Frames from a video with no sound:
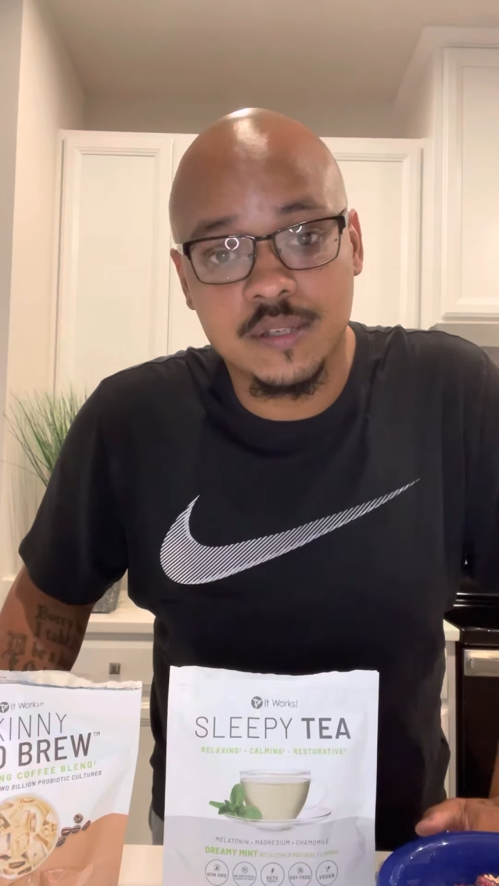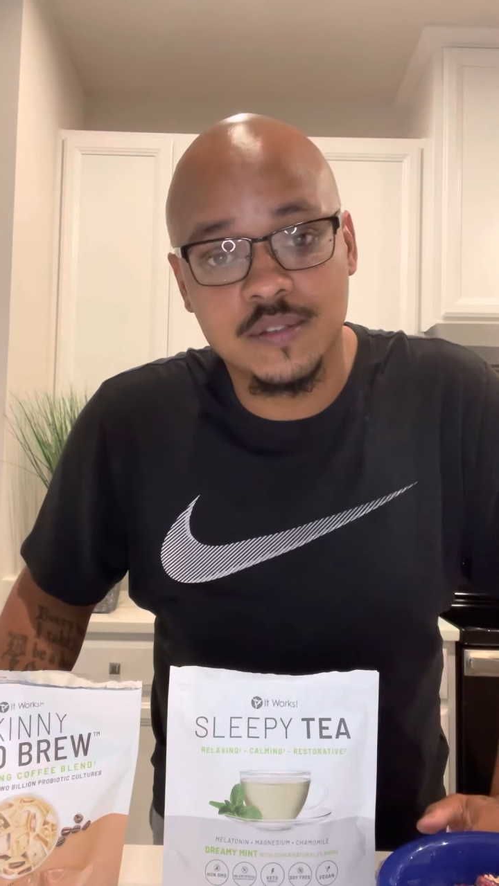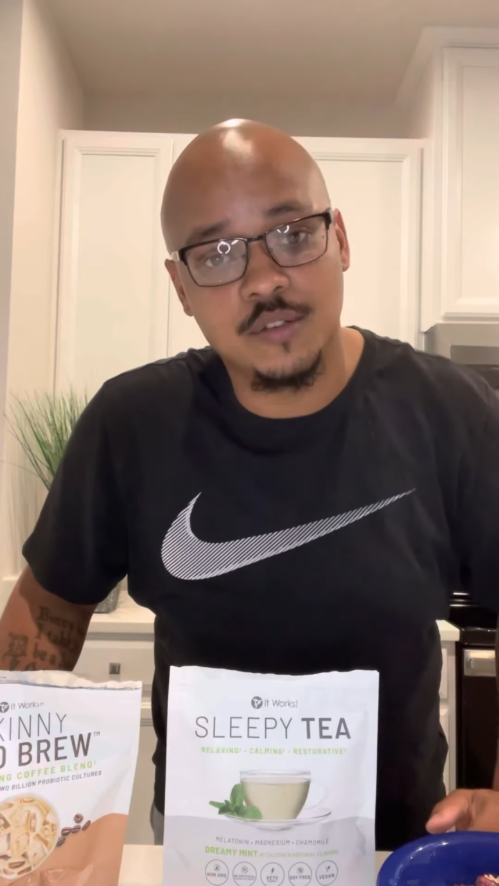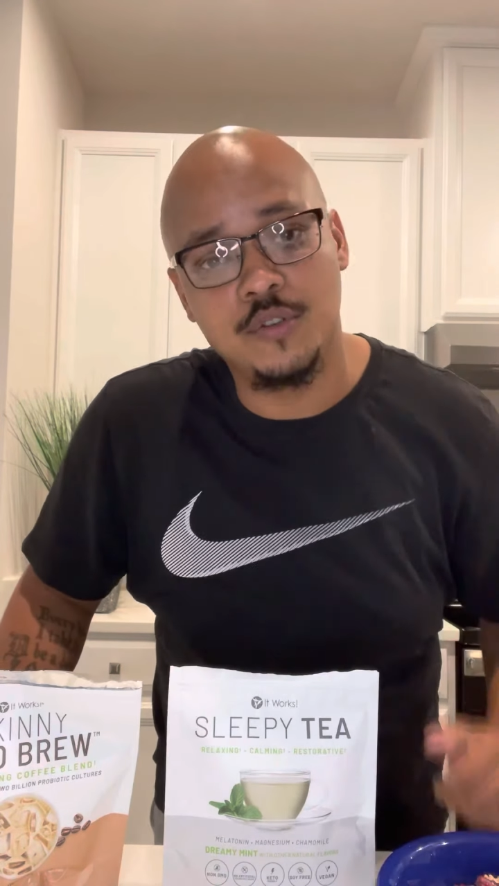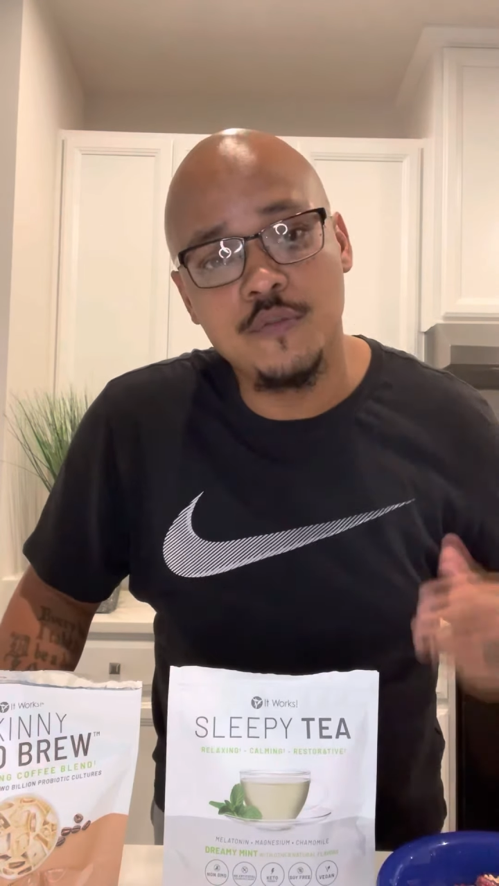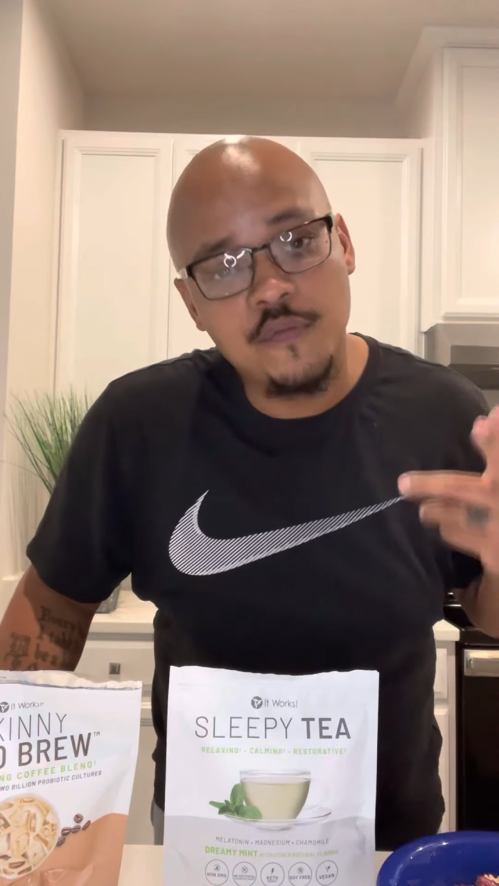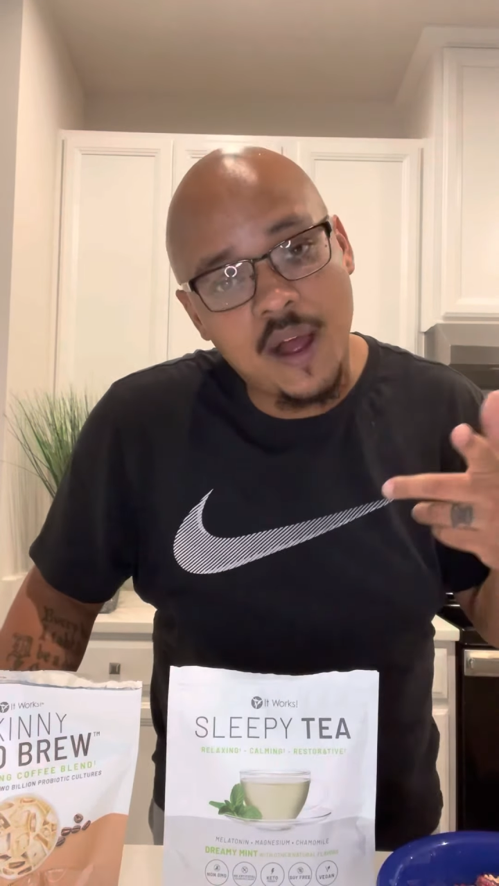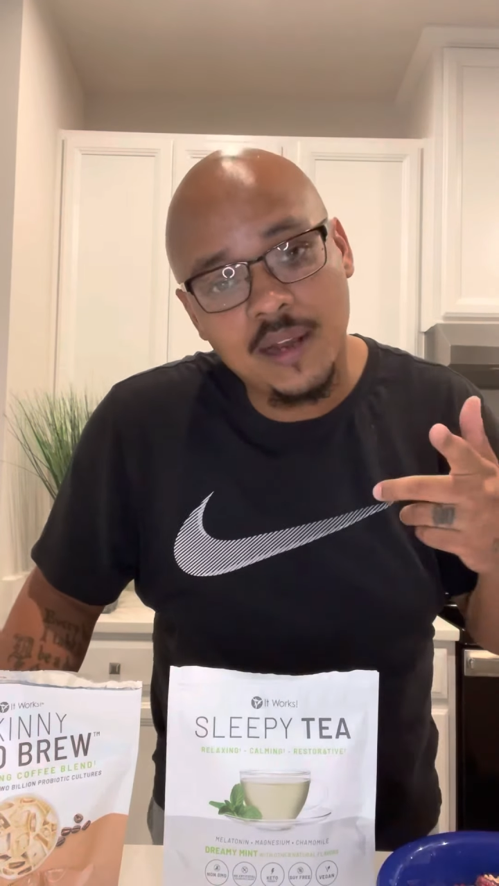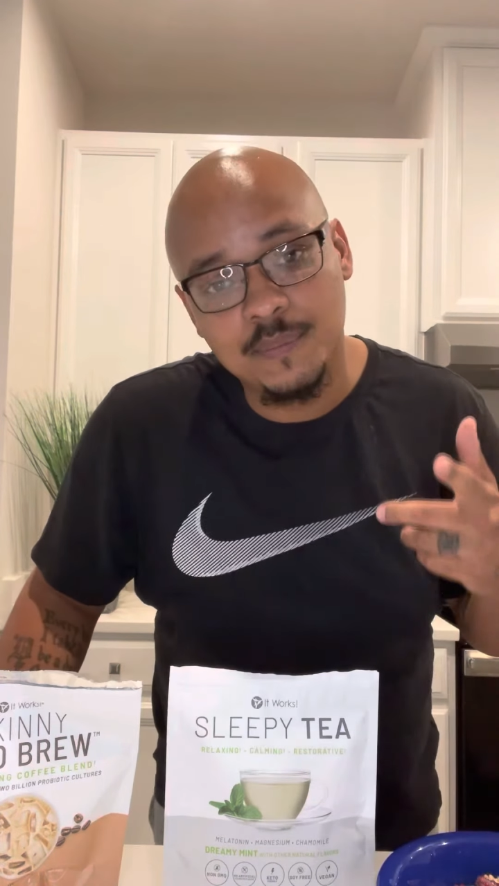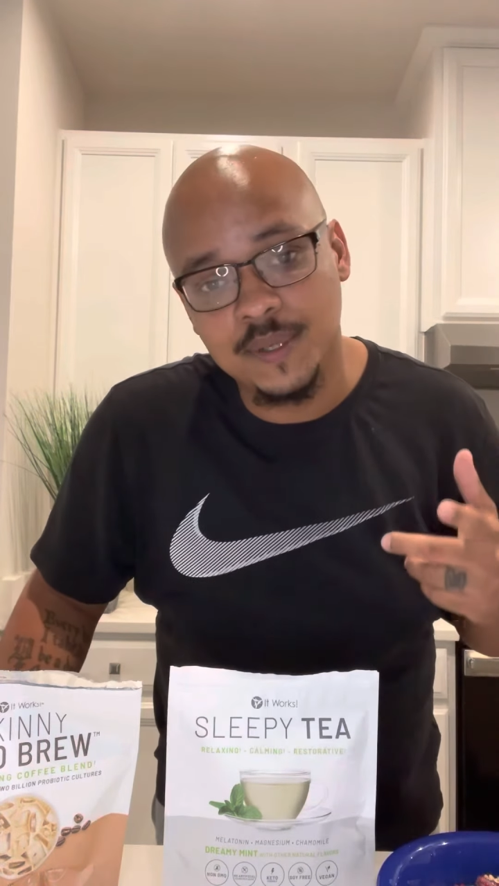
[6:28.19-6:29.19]
So you
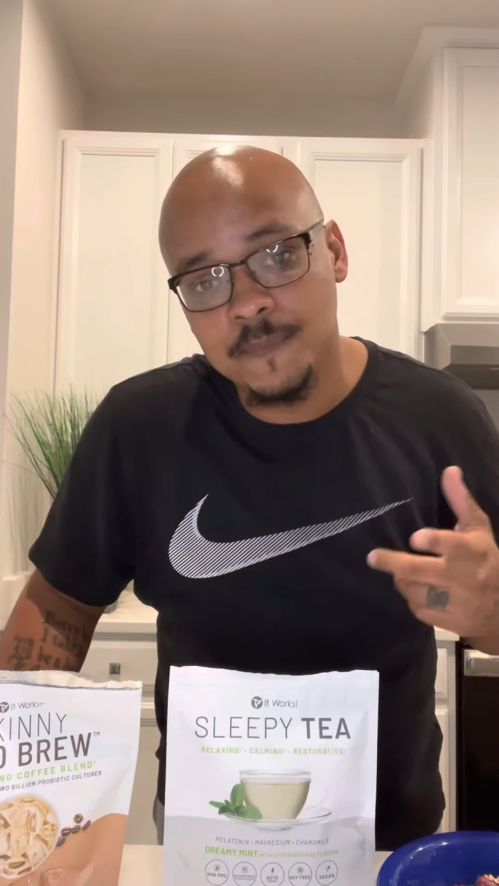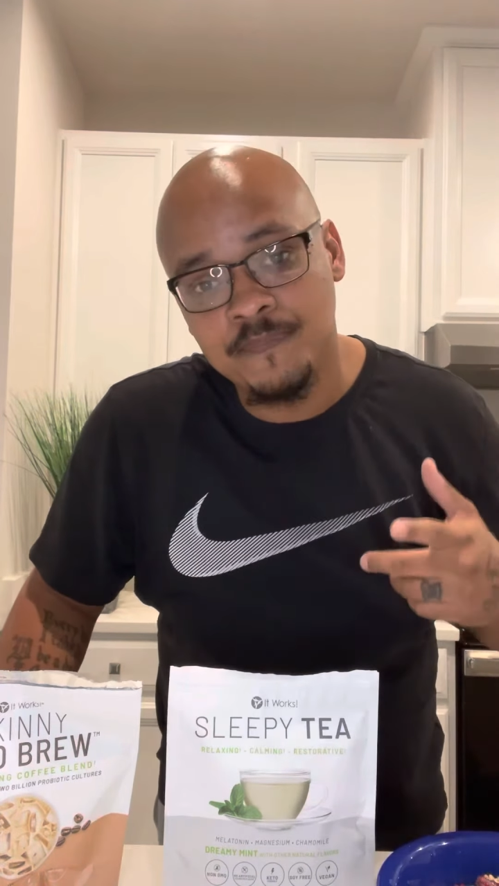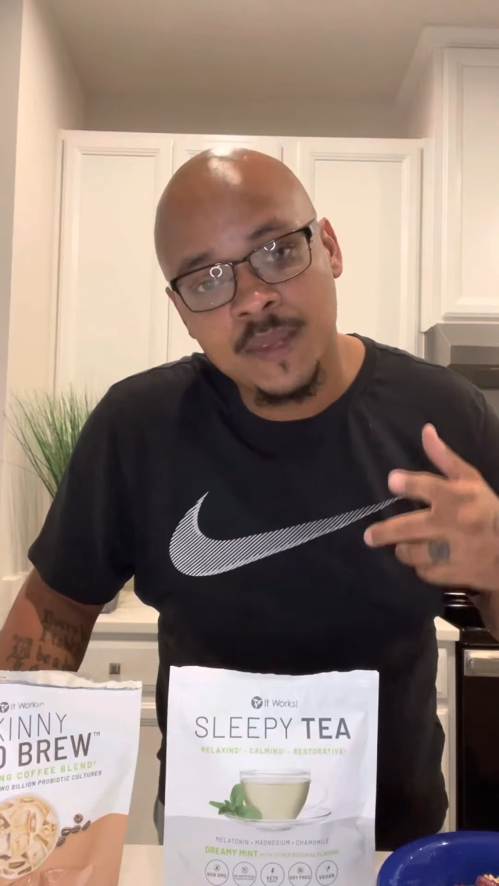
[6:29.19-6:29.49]
follow me.